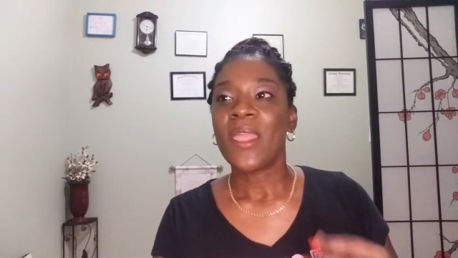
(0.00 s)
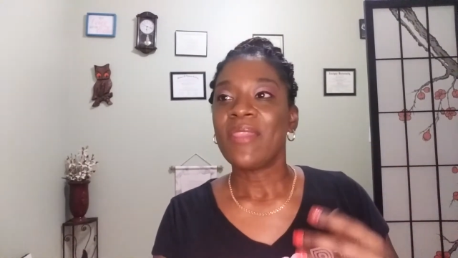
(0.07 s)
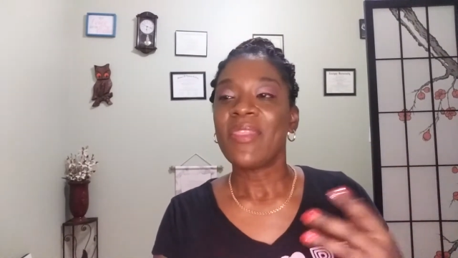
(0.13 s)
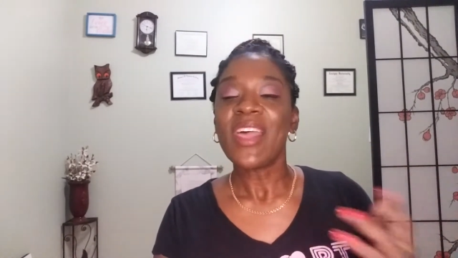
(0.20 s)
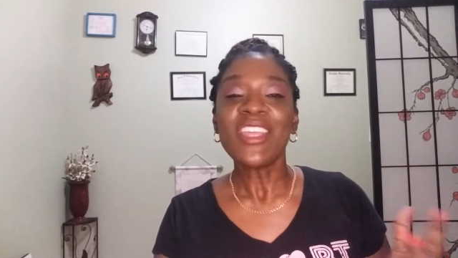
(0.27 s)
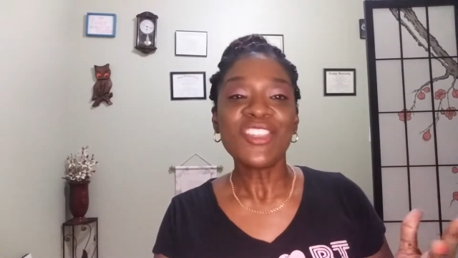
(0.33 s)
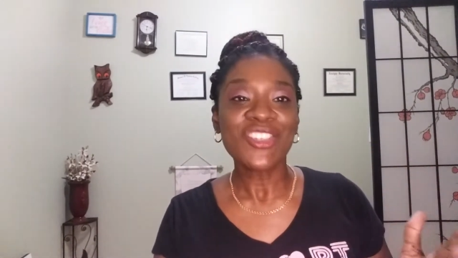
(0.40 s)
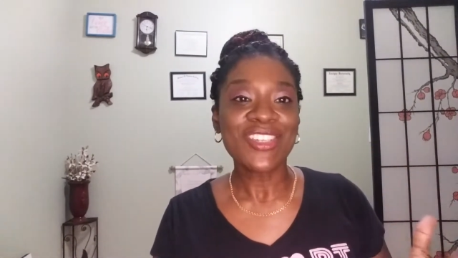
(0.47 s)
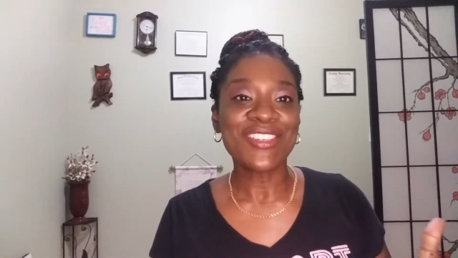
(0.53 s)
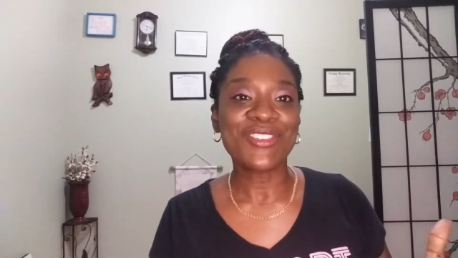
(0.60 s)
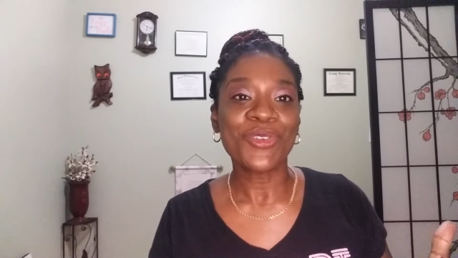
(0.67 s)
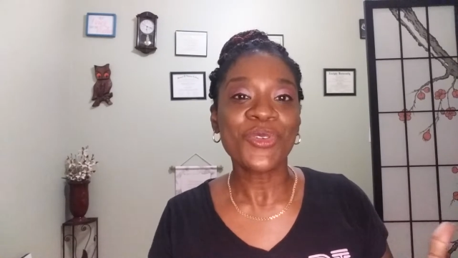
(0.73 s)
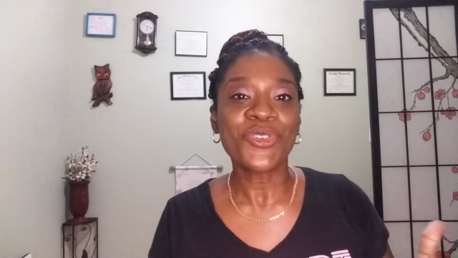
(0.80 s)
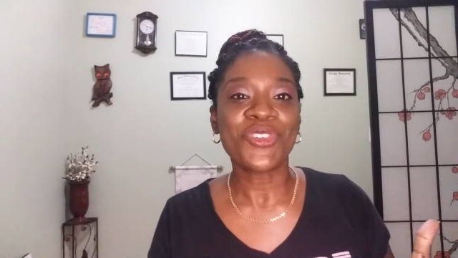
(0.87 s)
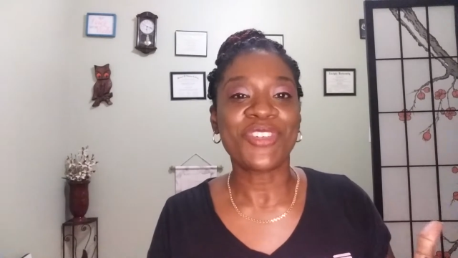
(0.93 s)
That's just,
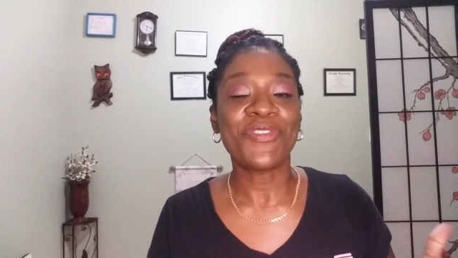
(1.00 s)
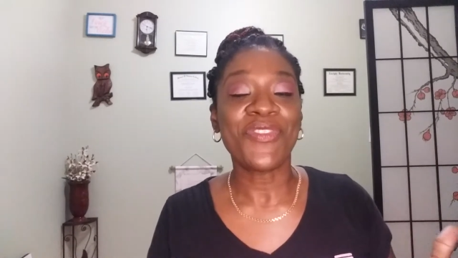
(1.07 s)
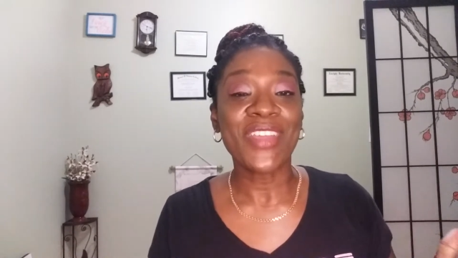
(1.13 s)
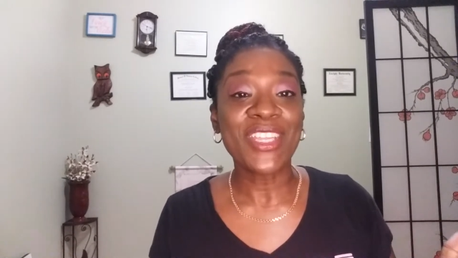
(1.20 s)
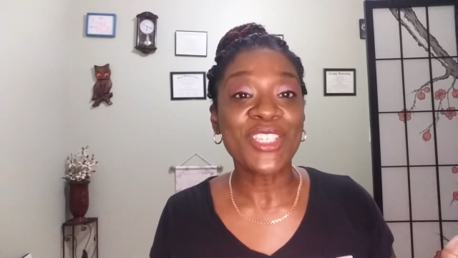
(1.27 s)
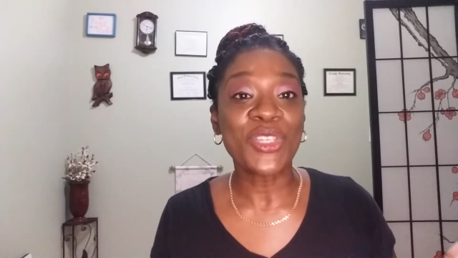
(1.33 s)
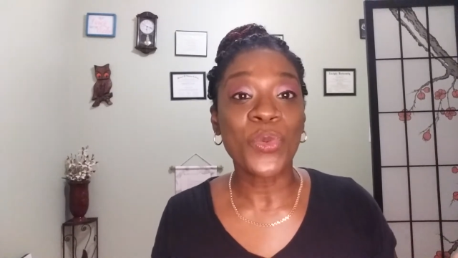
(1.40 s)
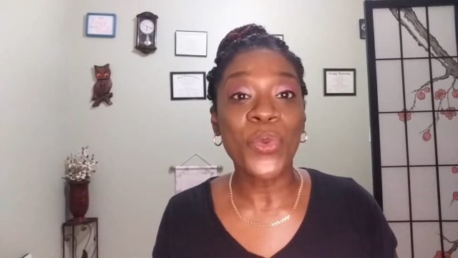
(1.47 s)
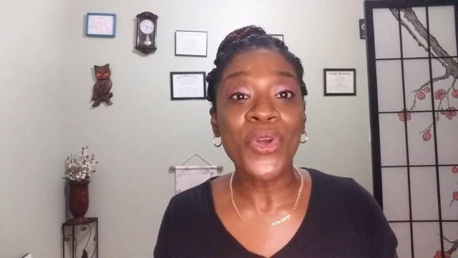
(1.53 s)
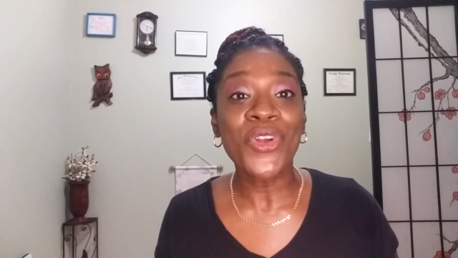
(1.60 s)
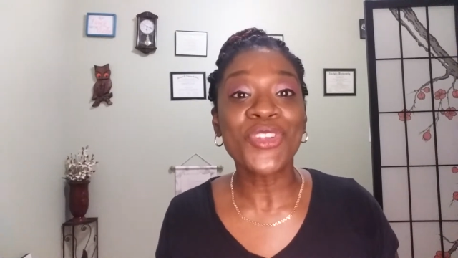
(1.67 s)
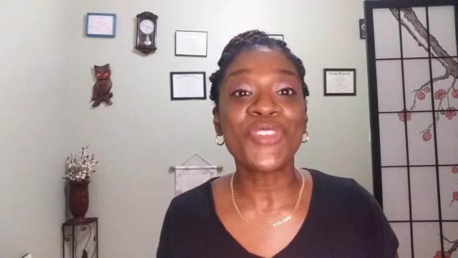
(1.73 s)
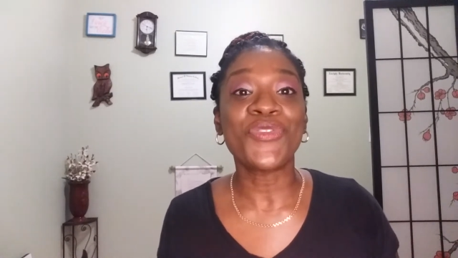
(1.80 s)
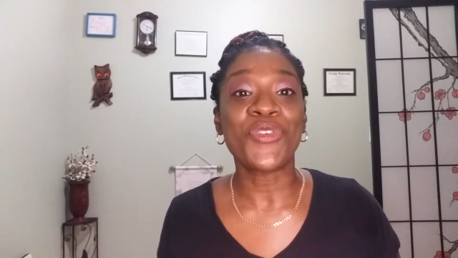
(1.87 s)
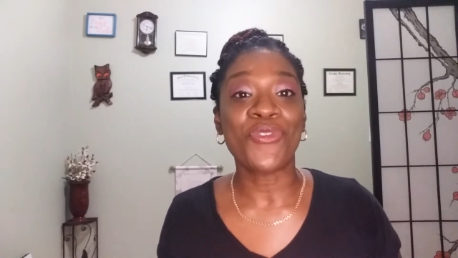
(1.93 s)
those are just fancy
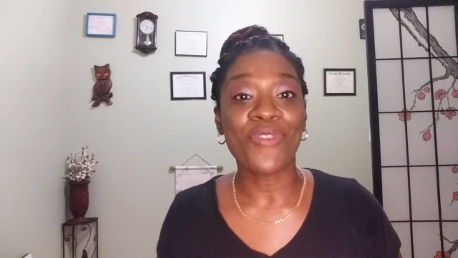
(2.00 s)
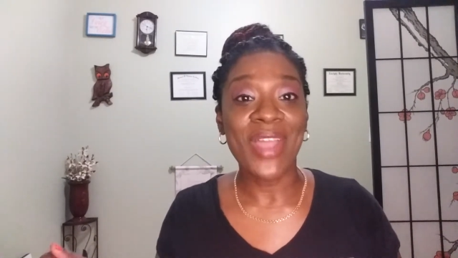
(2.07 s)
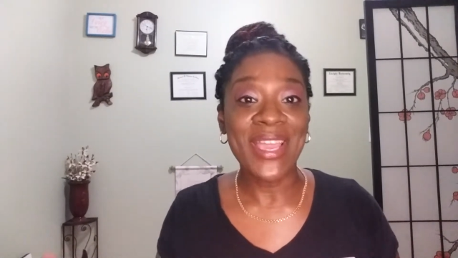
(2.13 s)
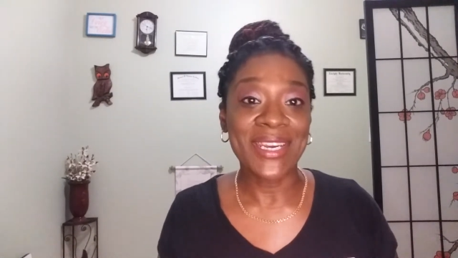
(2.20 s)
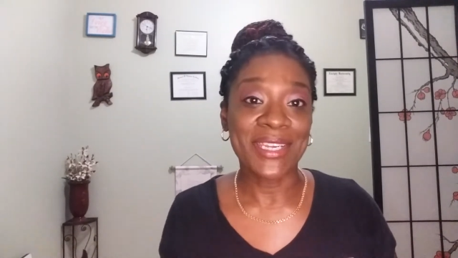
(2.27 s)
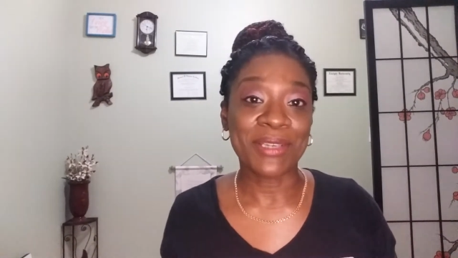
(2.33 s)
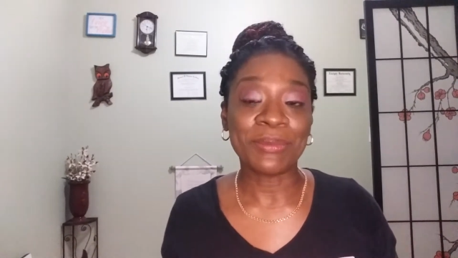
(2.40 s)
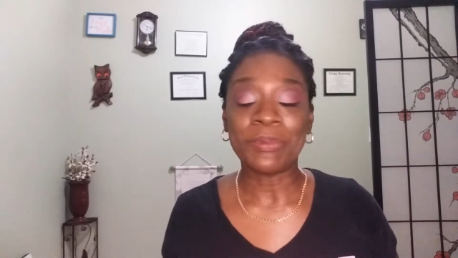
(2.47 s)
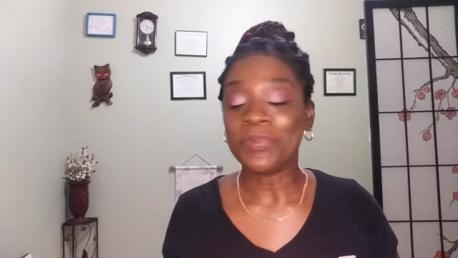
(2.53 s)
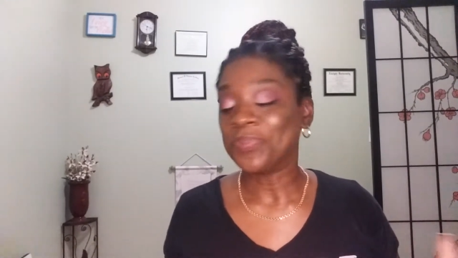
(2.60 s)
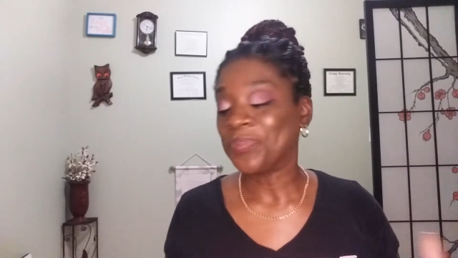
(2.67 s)
words for writing.